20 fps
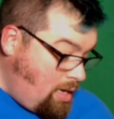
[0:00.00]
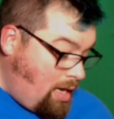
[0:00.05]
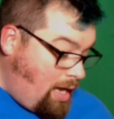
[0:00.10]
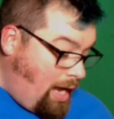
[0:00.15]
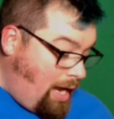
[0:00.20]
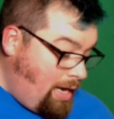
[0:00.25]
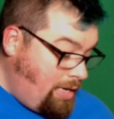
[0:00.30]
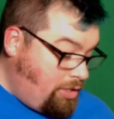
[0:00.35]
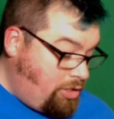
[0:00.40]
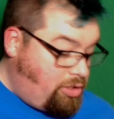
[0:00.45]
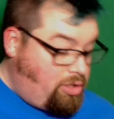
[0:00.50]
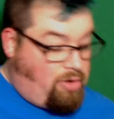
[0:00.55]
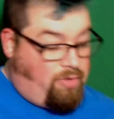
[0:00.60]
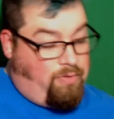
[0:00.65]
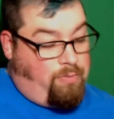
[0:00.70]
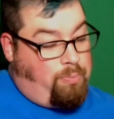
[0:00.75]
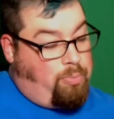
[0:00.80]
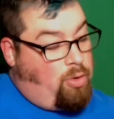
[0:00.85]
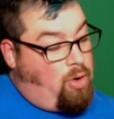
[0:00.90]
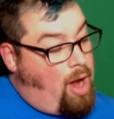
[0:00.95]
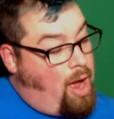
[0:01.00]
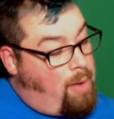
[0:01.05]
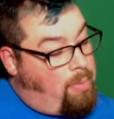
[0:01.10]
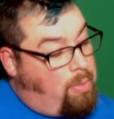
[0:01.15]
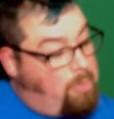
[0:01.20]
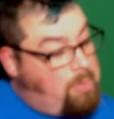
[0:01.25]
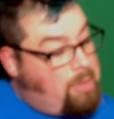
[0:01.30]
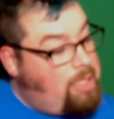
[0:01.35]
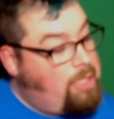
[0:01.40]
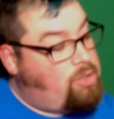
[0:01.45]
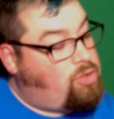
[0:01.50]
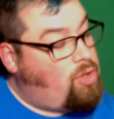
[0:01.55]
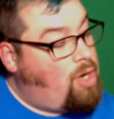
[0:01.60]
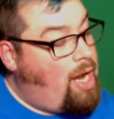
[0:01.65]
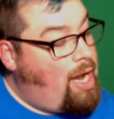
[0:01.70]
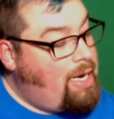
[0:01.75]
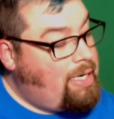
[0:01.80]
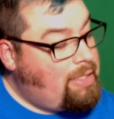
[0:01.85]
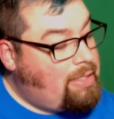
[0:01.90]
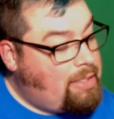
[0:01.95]
I should have probably
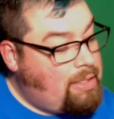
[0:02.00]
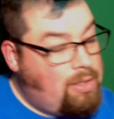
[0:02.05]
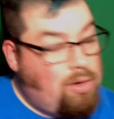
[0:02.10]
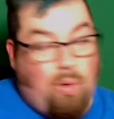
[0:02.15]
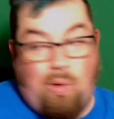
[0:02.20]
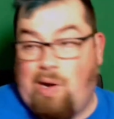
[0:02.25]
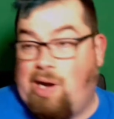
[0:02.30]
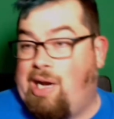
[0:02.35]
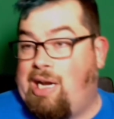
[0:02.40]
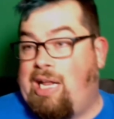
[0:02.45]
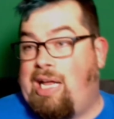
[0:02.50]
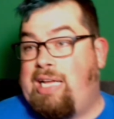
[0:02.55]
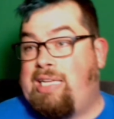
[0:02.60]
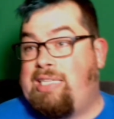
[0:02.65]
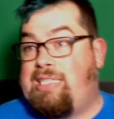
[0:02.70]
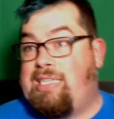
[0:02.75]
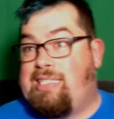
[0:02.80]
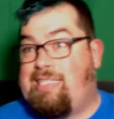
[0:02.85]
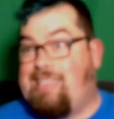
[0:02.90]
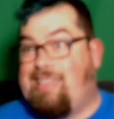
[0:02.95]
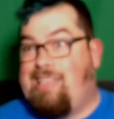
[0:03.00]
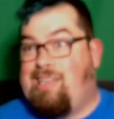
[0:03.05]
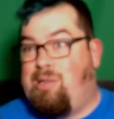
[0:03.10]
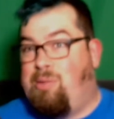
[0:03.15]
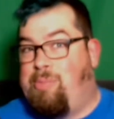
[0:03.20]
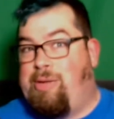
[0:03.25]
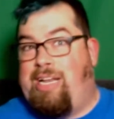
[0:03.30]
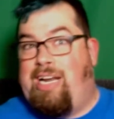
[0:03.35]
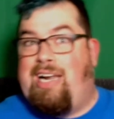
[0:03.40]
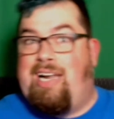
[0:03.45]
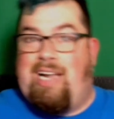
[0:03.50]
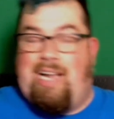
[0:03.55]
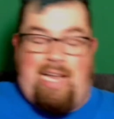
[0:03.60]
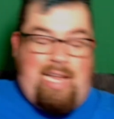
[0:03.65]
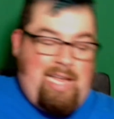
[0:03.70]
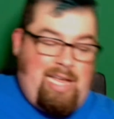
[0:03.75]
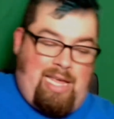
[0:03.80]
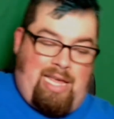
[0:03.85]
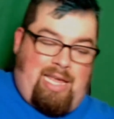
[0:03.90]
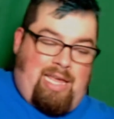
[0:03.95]
tried to organize this a little bit, huh?
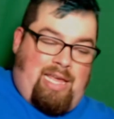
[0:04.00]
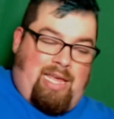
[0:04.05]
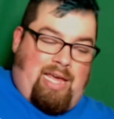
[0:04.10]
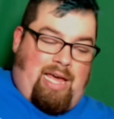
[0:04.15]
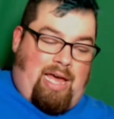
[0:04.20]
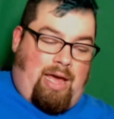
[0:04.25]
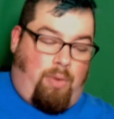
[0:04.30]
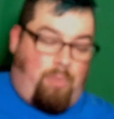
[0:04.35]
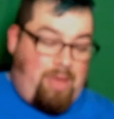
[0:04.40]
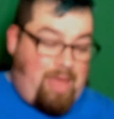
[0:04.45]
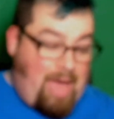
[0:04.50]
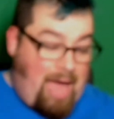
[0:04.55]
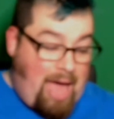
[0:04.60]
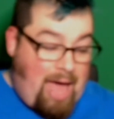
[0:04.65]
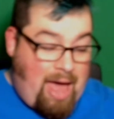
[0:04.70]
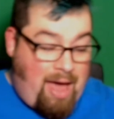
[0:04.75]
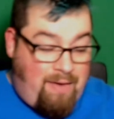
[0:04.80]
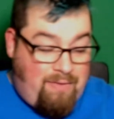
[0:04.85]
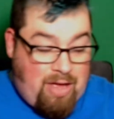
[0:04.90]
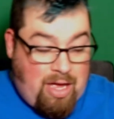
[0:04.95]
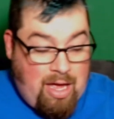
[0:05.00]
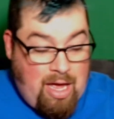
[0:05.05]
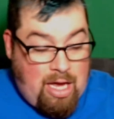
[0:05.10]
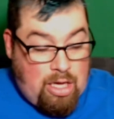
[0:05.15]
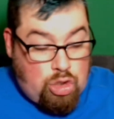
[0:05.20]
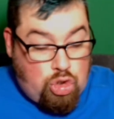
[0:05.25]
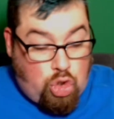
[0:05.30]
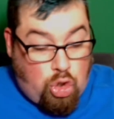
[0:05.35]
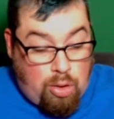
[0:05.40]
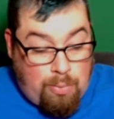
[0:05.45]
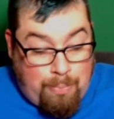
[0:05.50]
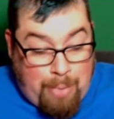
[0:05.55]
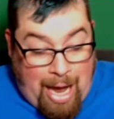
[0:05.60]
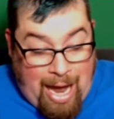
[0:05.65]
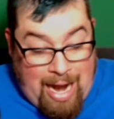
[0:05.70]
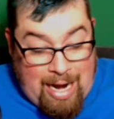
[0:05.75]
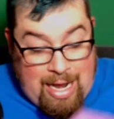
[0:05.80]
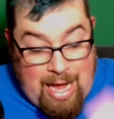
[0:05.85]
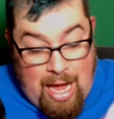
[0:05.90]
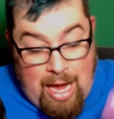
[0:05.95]
Uh, we have
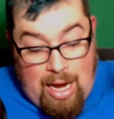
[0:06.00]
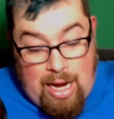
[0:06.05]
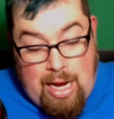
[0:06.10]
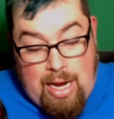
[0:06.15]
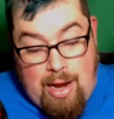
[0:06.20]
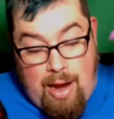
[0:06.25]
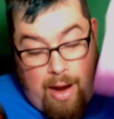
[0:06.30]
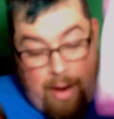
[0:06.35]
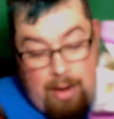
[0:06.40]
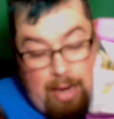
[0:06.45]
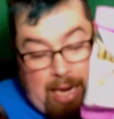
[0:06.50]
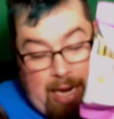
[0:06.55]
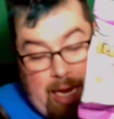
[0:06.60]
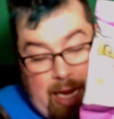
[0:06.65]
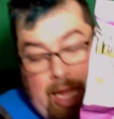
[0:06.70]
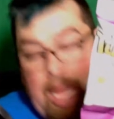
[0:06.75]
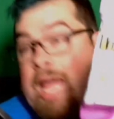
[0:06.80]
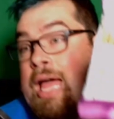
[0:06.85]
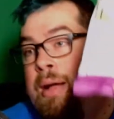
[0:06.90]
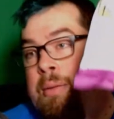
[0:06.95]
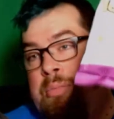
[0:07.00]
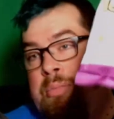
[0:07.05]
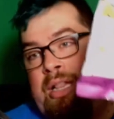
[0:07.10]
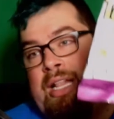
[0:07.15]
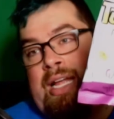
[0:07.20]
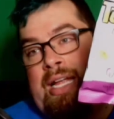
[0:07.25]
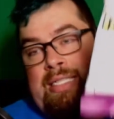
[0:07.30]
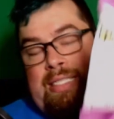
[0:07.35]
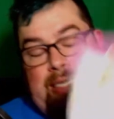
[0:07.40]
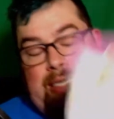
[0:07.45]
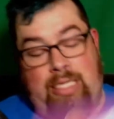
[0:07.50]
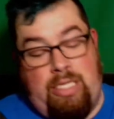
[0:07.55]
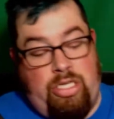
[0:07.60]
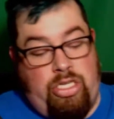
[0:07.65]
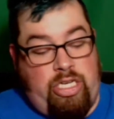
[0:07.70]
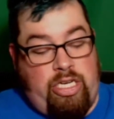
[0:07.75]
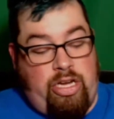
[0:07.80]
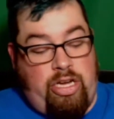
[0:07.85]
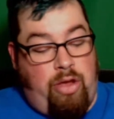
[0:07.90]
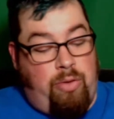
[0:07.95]
Turbana Garlic Plantain
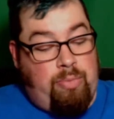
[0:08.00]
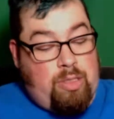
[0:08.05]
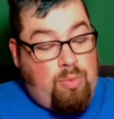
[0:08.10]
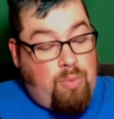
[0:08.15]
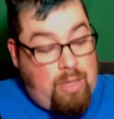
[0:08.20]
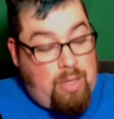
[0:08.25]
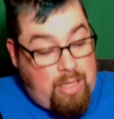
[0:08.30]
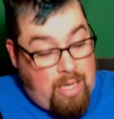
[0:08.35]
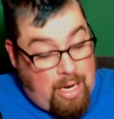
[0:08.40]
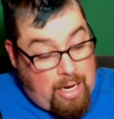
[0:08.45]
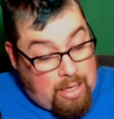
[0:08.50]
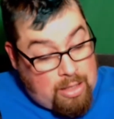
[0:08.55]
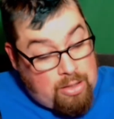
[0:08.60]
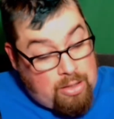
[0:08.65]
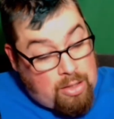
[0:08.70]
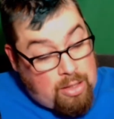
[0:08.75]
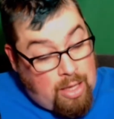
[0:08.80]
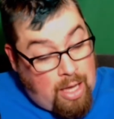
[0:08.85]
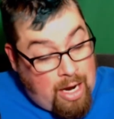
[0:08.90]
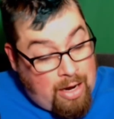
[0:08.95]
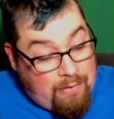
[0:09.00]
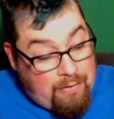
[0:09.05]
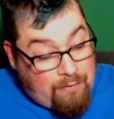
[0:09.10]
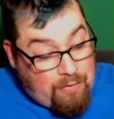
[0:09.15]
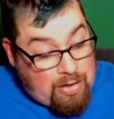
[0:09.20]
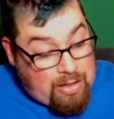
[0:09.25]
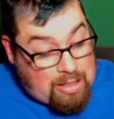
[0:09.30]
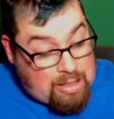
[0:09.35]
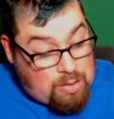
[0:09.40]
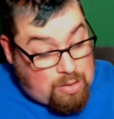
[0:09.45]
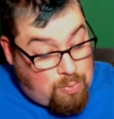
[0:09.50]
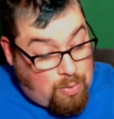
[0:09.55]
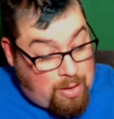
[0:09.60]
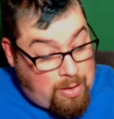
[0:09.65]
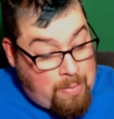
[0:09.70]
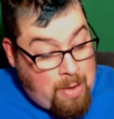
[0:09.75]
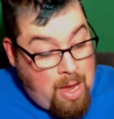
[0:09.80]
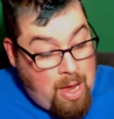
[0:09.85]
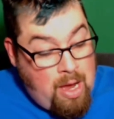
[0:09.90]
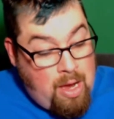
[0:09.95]
Chips. What did I underline for this one?
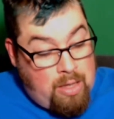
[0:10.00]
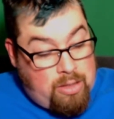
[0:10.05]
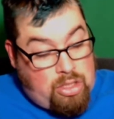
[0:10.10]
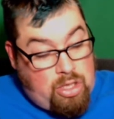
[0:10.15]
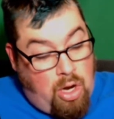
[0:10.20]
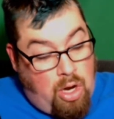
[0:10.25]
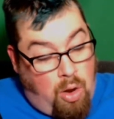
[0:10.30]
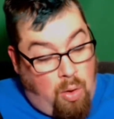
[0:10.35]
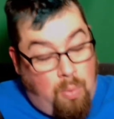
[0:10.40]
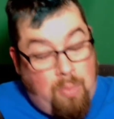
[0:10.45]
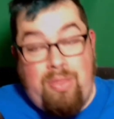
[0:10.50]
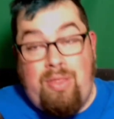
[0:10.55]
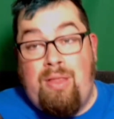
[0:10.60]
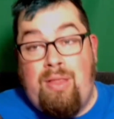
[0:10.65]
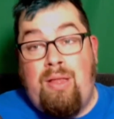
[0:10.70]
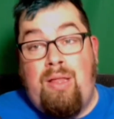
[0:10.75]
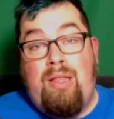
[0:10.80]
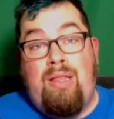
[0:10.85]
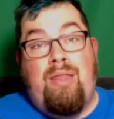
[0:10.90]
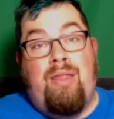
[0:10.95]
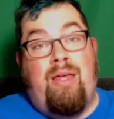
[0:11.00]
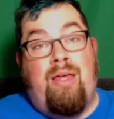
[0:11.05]
So, uh,